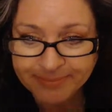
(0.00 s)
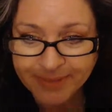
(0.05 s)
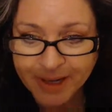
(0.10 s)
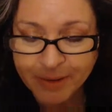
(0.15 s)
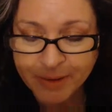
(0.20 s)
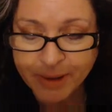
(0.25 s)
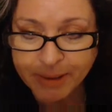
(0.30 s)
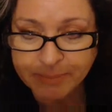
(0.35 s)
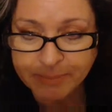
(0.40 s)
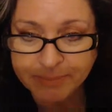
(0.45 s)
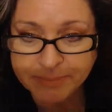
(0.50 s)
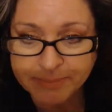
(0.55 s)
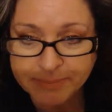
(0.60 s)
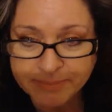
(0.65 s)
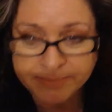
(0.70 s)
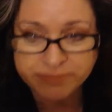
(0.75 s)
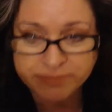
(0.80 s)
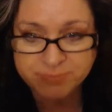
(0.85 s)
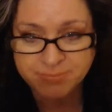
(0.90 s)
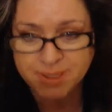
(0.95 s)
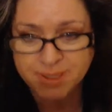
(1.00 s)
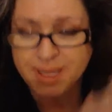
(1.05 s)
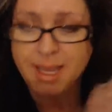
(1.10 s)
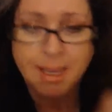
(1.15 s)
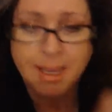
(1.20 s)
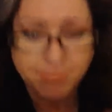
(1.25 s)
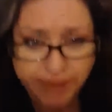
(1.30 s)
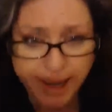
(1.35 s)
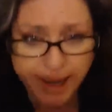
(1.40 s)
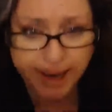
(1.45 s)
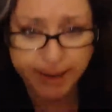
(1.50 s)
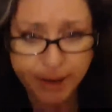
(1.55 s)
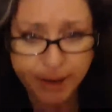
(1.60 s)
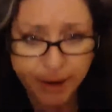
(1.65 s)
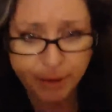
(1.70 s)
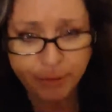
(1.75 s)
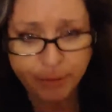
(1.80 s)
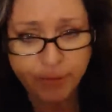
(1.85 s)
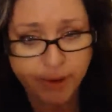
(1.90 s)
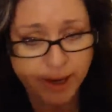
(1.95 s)
All right. I've got to
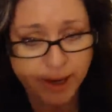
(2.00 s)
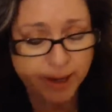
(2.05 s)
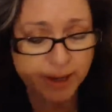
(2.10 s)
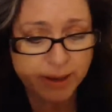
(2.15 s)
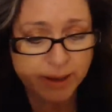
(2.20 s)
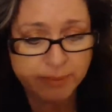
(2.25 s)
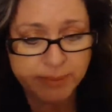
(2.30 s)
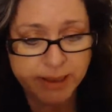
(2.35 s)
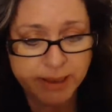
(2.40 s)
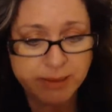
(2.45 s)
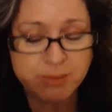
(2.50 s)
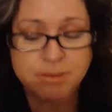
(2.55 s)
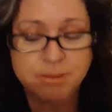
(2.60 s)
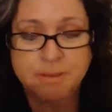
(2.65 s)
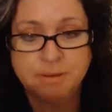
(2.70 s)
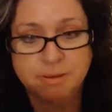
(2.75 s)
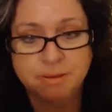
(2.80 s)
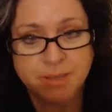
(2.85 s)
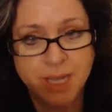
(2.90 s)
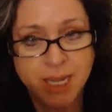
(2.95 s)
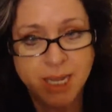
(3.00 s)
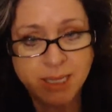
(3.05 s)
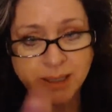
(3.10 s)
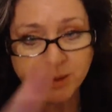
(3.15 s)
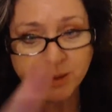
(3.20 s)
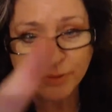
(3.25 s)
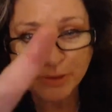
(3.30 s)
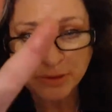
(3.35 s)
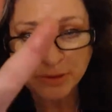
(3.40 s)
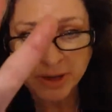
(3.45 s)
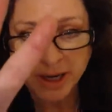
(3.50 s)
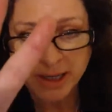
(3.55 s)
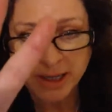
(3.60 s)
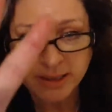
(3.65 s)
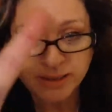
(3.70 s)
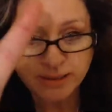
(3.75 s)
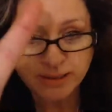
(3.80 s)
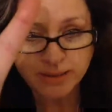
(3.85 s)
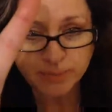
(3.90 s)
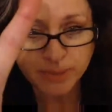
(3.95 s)
go. I got to make dinner. I love you
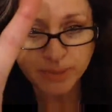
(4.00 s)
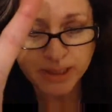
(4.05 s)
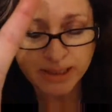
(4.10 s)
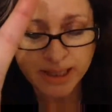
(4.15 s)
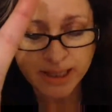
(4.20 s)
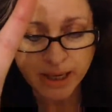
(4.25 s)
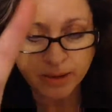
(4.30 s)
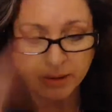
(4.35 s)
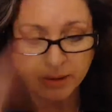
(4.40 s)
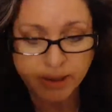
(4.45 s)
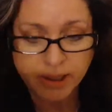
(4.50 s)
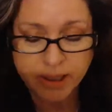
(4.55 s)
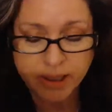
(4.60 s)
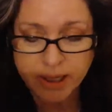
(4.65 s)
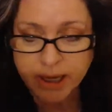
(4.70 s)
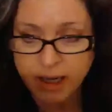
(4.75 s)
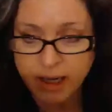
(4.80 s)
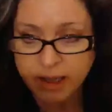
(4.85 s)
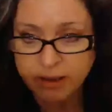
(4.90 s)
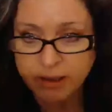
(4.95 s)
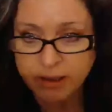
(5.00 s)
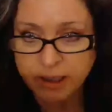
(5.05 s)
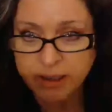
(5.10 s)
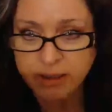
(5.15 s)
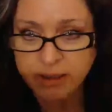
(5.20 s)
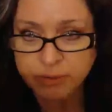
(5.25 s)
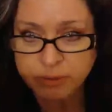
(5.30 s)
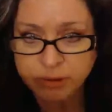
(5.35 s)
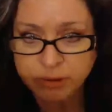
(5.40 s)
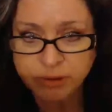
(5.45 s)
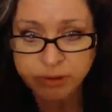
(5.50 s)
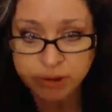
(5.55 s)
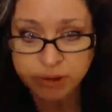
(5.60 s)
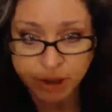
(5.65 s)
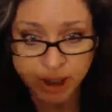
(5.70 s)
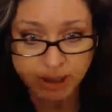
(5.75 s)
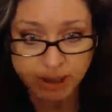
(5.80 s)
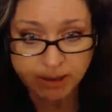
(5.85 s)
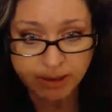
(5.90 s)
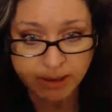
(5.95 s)
guys. Peace out. We'll do a
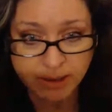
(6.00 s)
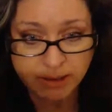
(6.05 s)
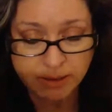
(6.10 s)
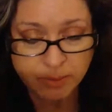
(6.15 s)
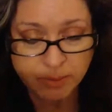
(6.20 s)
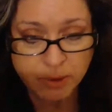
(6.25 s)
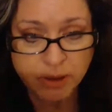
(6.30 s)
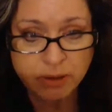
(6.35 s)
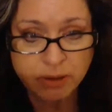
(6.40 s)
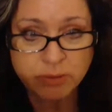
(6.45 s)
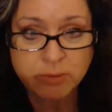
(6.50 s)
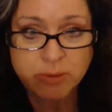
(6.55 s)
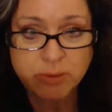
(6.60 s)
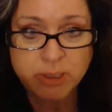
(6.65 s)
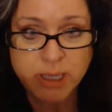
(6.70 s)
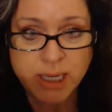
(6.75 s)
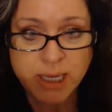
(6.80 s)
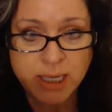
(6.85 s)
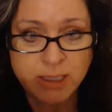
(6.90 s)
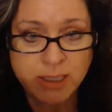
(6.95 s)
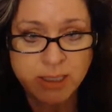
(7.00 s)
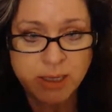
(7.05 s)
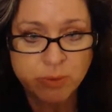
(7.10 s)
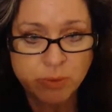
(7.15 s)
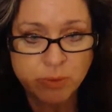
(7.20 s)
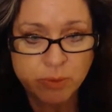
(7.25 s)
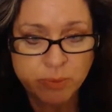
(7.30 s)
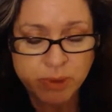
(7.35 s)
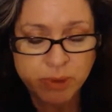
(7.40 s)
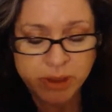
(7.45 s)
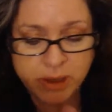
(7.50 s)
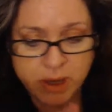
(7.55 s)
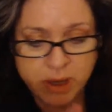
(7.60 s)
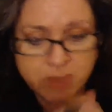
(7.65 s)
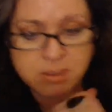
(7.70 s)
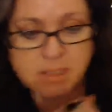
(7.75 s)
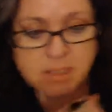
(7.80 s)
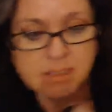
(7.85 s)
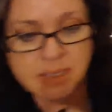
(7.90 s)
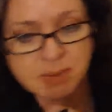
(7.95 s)
channeling tomorrow, and they will be
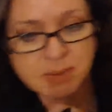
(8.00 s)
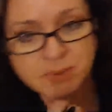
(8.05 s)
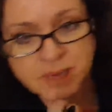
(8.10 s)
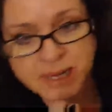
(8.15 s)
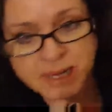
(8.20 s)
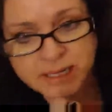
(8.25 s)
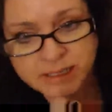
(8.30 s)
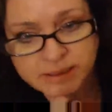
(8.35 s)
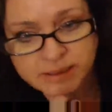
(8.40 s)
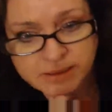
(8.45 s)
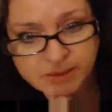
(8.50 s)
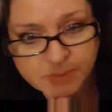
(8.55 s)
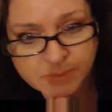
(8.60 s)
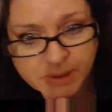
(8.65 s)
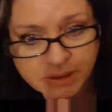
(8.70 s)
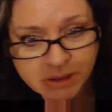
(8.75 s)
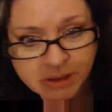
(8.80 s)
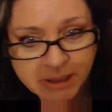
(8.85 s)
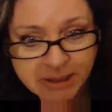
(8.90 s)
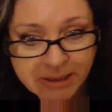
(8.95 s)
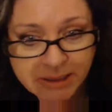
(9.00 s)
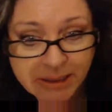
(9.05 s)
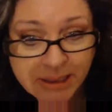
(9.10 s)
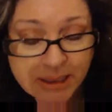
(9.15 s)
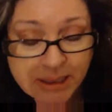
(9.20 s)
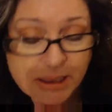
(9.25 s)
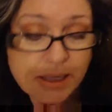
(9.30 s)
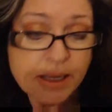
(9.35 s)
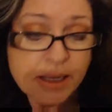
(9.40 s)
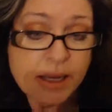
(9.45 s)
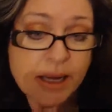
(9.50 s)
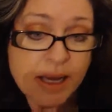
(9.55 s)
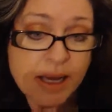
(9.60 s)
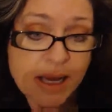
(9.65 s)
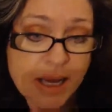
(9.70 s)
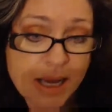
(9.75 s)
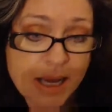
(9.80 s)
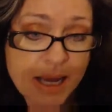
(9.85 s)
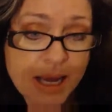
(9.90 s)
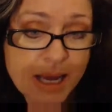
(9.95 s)
on the same line as the Melchizedek,
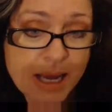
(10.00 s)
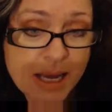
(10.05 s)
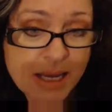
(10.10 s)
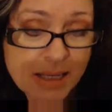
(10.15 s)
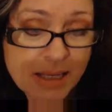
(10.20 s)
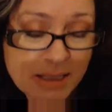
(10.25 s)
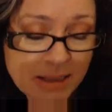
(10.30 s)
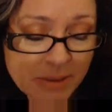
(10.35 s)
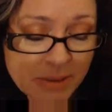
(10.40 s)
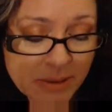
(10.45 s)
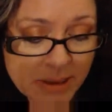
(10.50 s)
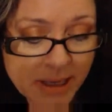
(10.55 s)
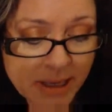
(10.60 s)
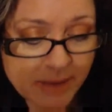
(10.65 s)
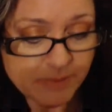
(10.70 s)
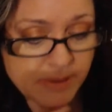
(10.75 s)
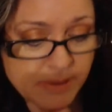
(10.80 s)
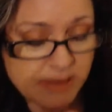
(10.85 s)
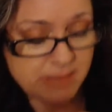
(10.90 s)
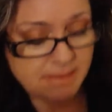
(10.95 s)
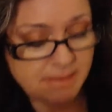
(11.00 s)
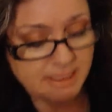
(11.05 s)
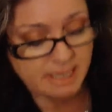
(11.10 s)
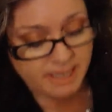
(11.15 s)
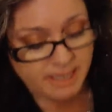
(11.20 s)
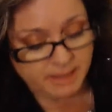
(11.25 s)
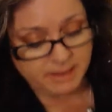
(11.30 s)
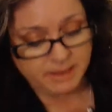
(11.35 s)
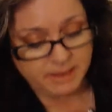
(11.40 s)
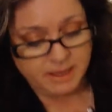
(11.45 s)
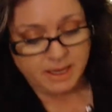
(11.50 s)
and see what they have to say.